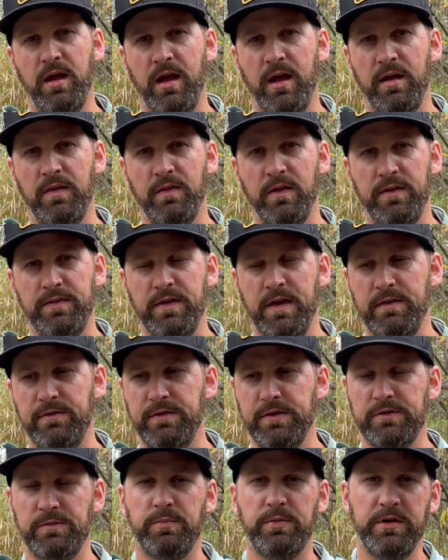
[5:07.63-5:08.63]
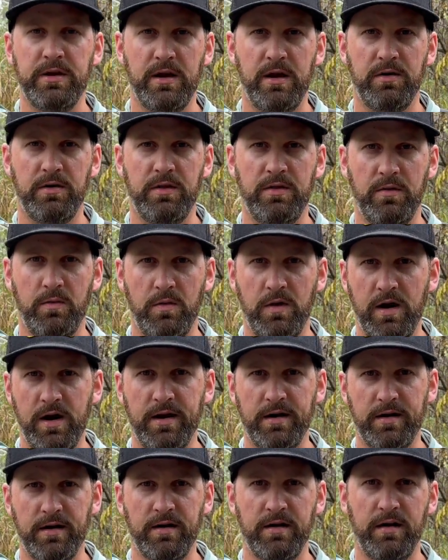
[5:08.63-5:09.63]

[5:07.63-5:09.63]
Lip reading: and let that fish bleed out in the water.